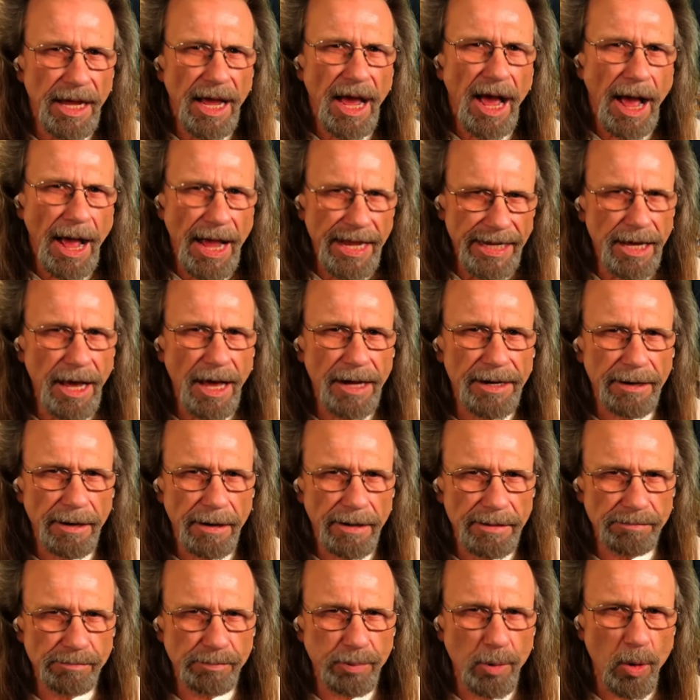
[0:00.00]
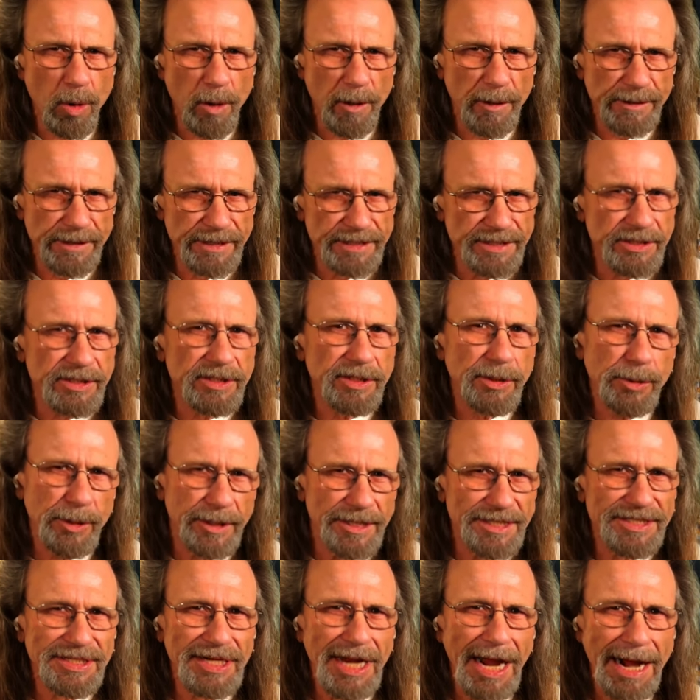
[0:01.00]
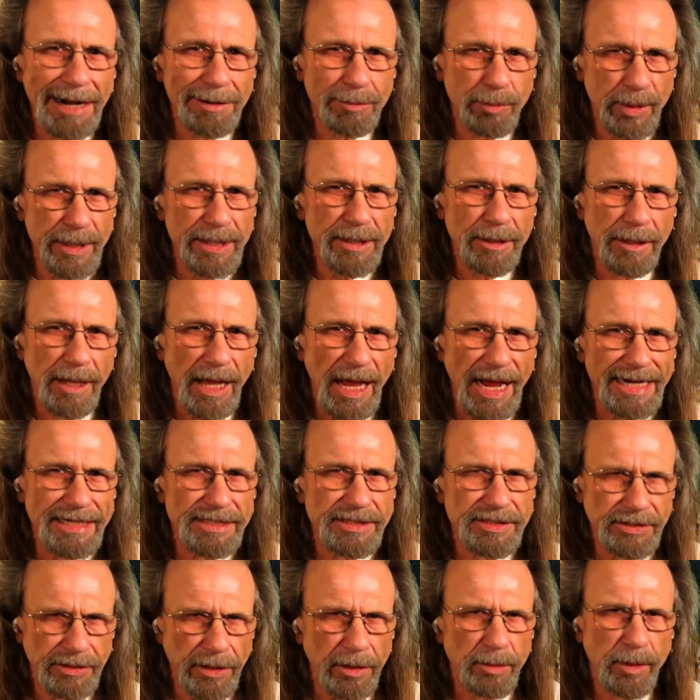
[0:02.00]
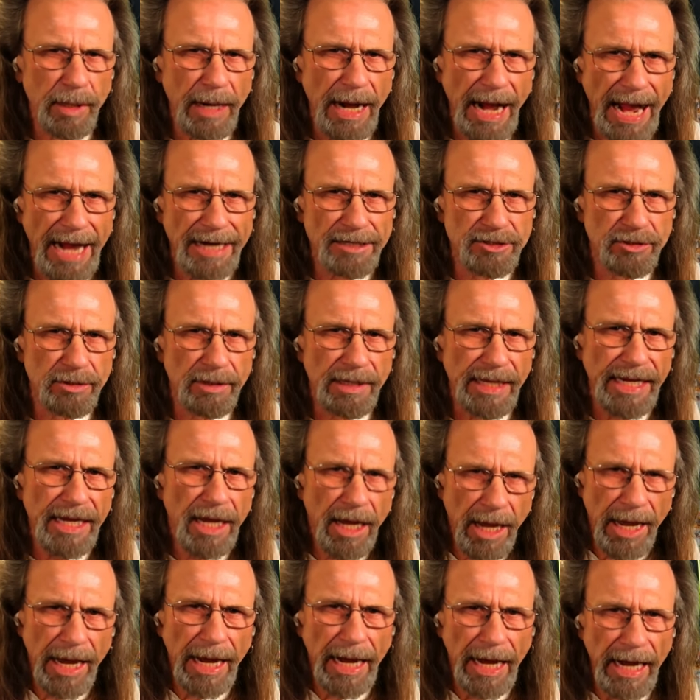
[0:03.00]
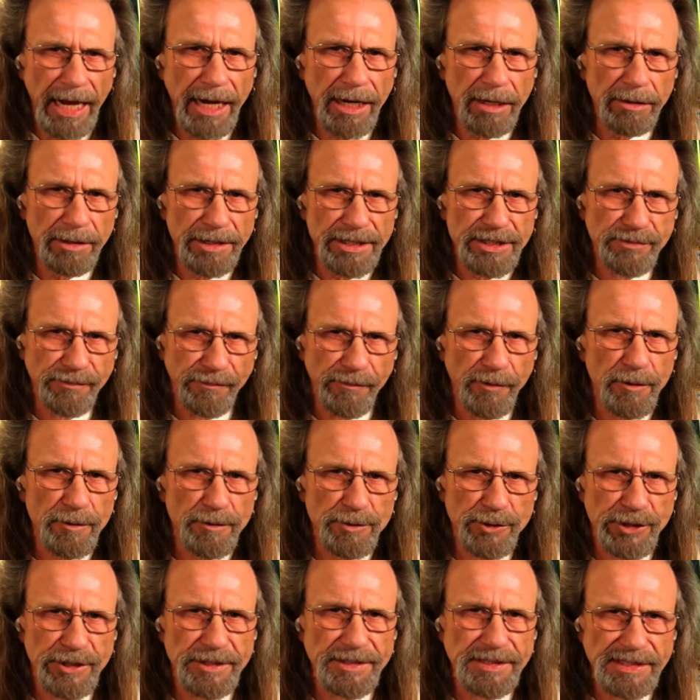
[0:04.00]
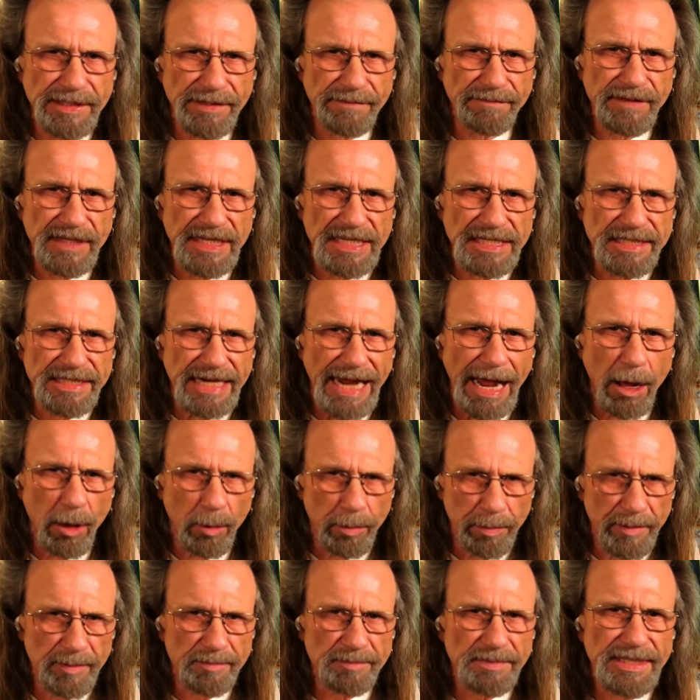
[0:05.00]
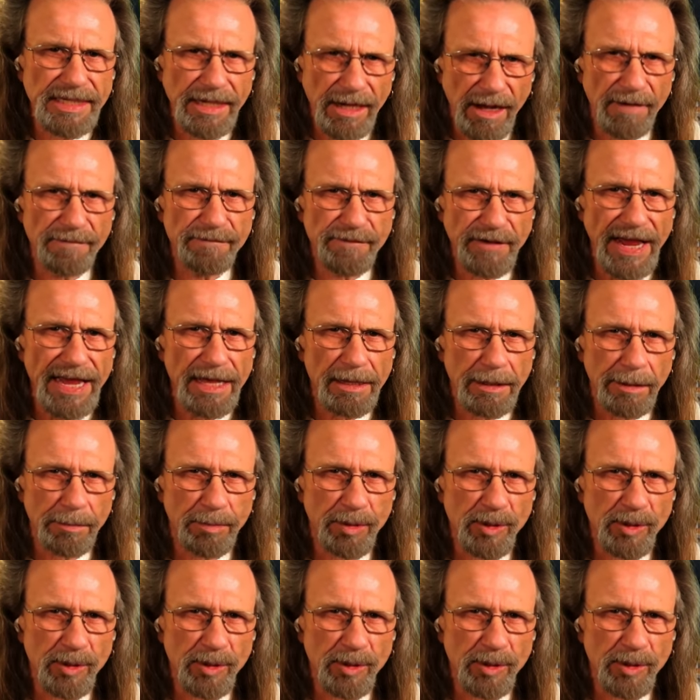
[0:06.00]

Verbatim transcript: I got on board as soon as I realized there were actually English versions of these albums available.